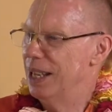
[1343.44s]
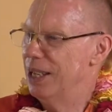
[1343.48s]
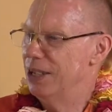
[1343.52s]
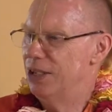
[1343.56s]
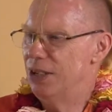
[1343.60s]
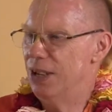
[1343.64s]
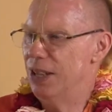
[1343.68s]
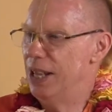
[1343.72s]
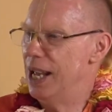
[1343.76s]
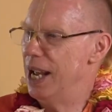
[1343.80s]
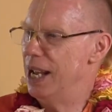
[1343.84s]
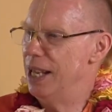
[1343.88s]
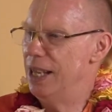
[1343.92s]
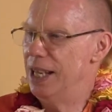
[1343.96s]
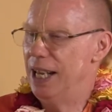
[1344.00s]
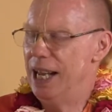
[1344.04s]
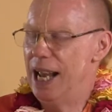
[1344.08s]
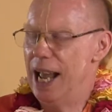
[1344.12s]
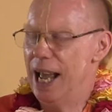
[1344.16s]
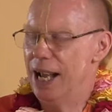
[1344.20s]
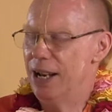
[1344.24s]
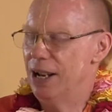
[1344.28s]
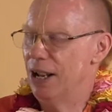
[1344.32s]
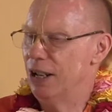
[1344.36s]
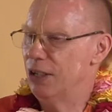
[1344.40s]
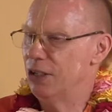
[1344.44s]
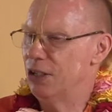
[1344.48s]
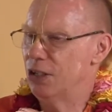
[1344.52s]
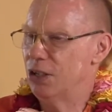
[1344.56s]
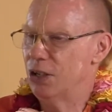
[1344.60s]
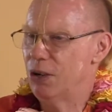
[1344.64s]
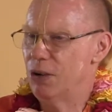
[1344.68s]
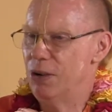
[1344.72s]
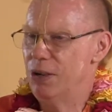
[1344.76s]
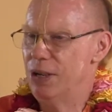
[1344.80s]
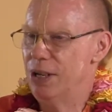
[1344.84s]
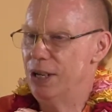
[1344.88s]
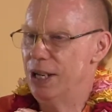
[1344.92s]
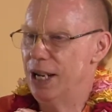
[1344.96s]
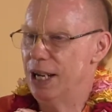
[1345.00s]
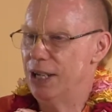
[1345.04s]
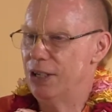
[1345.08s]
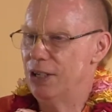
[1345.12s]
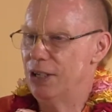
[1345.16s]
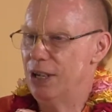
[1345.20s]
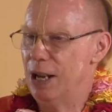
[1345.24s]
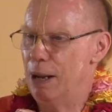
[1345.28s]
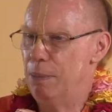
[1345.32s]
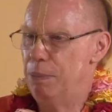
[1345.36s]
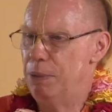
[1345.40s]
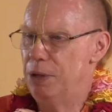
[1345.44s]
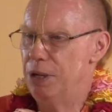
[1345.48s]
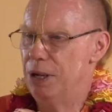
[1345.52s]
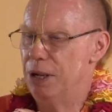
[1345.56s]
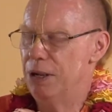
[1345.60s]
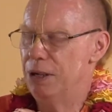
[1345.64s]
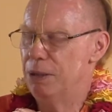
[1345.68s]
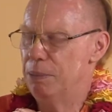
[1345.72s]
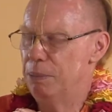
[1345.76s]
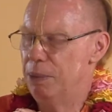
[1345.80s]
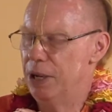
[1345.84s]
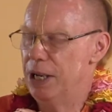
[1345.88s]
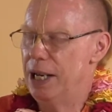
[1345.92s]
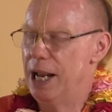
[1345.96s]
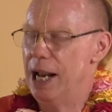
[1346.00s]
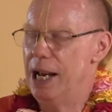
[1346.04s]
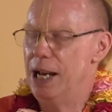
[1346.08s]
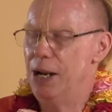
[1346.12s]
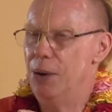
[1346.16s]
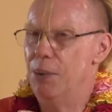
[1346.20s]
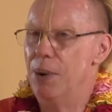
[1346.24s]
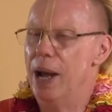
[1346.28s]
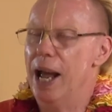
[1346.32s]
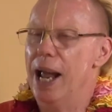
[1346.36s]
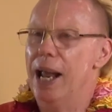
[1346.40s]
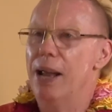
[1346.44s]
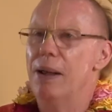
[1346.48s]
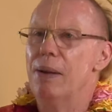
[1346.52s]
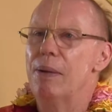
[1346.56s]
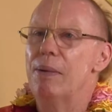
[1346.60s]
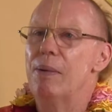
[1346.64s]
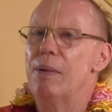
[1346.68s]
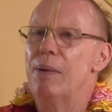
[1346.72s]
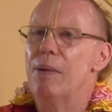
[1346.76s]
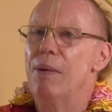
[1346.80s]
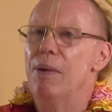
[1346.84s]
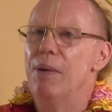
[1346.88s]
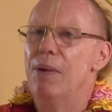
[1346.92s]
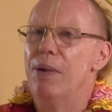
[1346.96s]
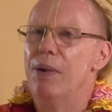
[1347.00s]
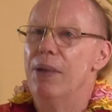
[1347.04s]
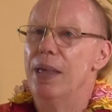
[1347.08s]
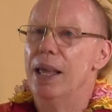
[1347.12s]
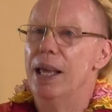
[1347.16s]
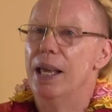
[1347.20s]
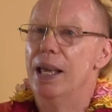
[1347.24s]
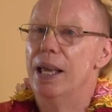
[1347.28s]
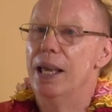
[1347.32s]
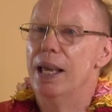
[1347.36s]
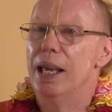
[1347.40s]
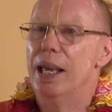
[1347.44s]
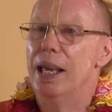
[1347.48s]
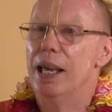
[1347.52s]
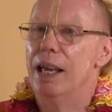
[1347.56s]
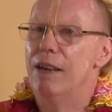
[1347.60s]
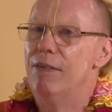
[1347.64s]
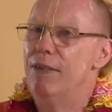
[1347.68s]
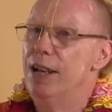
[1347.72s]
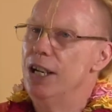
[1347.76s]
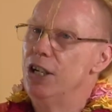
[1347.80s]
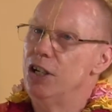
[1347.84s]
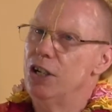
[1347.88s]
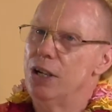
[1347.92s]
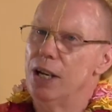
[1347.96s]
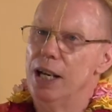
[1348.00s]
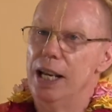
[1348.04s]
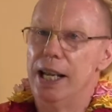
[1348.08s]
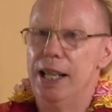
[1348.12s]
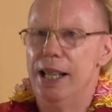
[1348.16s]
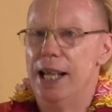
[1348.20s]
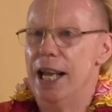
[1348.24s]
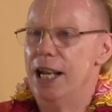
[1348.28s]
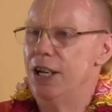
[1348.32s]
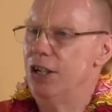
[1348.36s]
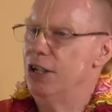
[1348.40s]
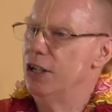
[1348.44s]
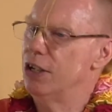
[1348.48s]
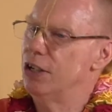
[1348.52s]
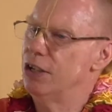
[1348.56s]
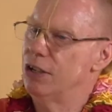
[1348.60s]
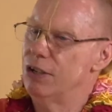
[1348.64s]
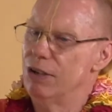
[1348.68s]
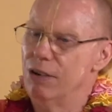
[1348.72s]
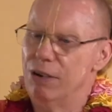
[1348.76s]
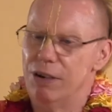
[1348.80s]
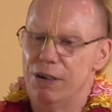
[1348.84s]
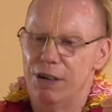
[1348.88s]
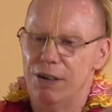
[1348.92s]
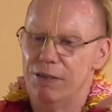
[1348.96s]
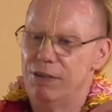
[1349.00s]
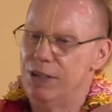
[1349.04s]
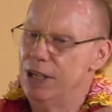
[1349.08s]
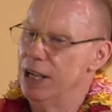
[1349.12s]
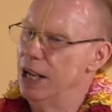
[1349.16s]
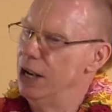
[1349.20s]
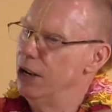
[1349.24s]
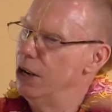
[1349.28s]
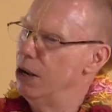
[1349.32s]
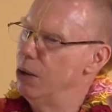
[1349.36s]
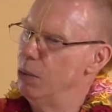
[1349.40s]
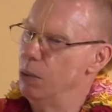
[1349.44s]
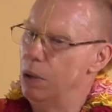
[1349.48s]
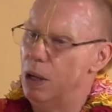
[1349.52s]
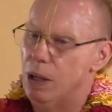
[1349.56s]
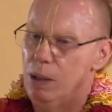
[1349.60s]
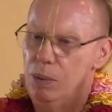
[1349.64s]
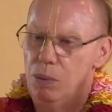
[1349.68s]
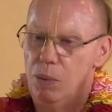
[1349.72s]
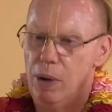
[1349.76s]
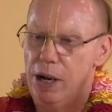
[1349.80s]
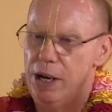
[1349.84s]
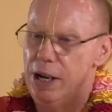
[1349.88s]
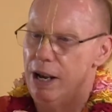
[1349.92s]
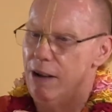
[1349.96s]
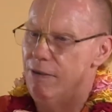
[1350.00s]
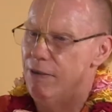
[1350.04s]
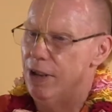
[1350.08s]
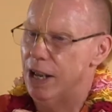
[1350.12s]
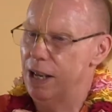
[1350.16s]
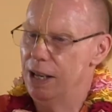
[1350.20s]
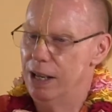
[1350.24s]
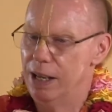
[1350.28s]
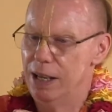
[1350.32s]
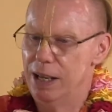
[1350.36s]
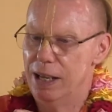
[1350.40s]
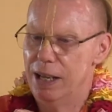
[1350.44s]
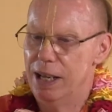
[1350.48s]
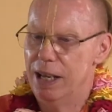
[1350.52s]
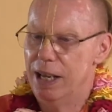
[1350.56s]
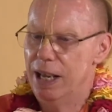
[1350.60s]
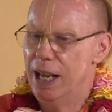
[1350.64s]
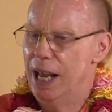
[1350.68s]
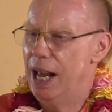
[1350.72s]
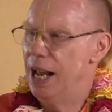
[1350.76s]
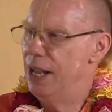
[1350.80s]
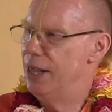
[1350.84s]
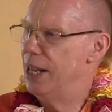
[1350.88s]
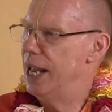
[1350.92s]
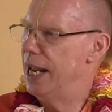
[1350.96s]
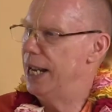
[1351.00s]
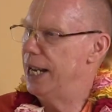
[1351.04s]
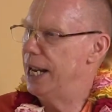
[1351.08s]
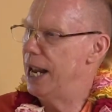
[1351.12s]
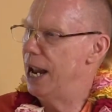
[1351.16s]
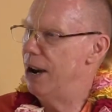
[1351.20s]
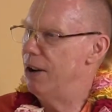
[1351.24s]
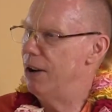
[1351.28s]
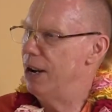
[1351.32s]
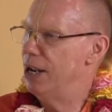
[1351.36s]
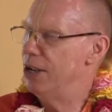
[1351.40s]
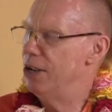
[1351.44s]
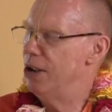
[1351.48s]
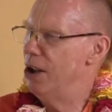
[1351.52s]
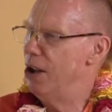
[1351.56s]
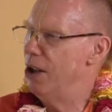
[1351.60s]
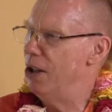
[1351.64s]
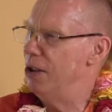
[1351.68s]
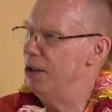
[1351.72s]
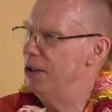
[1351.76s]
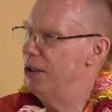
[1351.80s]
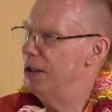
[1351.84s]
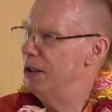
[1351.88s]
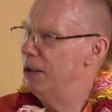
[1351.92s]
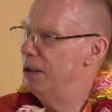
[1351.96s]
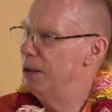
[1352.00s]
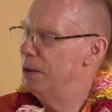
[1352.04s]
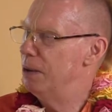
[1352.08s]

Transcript: So that the adults couldn't accept it. But anyway, eventually they just sort of said, oh, well, whatever. And they carried on.